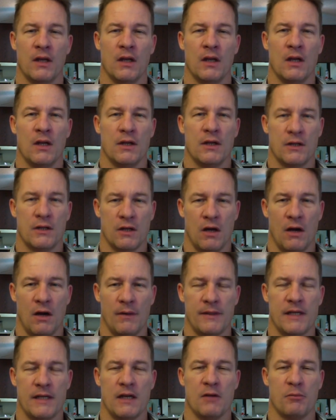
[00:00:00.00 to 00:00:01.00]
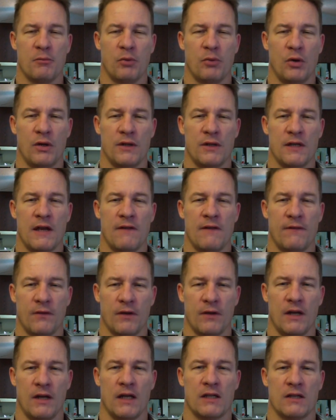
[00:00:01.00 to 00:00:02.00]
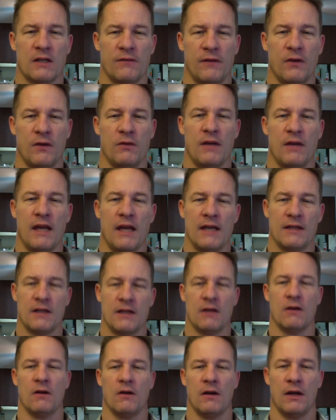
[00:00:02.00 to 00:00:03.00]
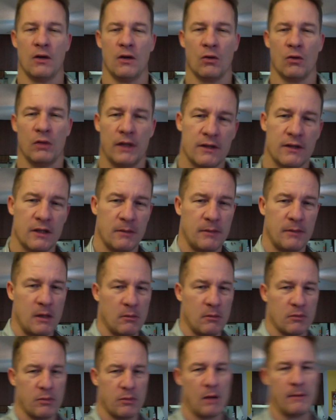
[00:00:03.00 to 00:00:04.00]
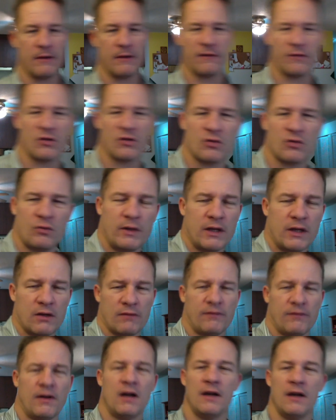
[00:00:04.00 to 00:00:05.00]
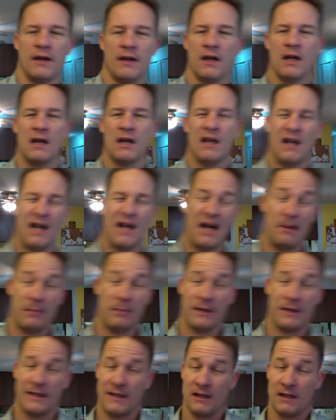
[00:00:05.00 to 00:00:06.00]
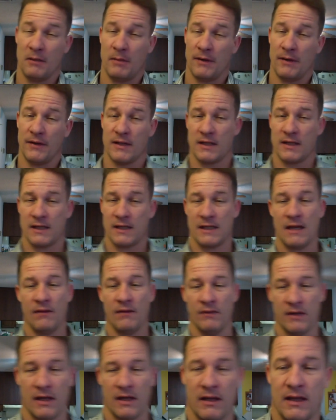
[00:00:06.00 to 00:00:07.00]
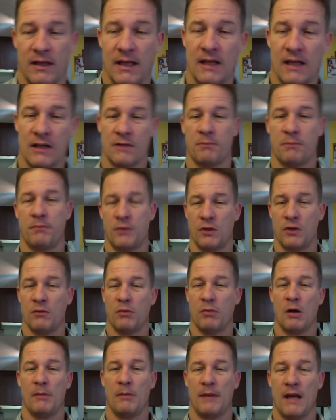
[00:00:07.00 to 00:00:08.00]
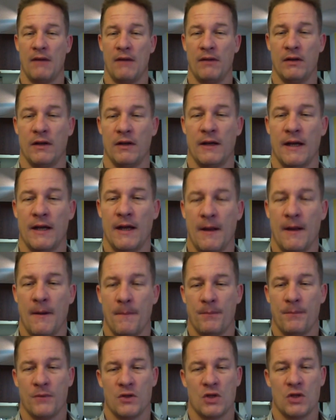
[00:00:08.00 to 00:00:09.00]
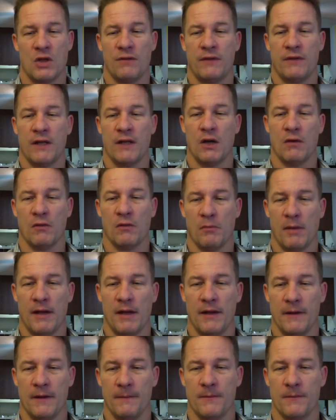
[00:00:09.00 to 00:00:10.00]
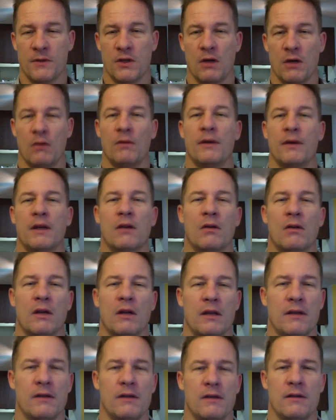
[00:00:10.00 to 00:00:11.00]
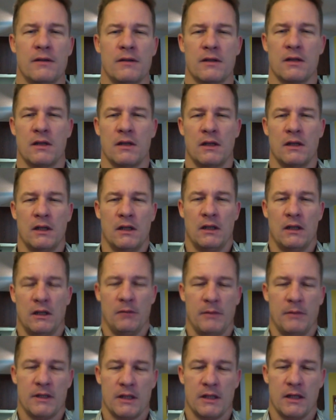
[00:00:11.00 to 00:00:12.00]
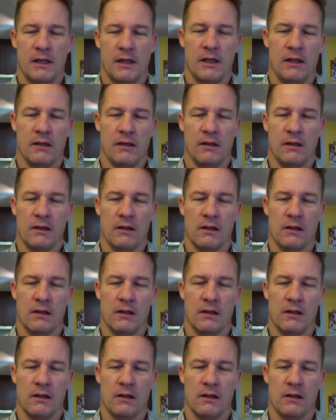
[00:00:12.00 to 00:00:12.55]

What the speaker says: So I would say you're pretty safe for the next few days here, early in September. Probably the first week you're fine, up until about the 7th. I think she'll probably have it shifting over by then. So here it is. Let me sign in.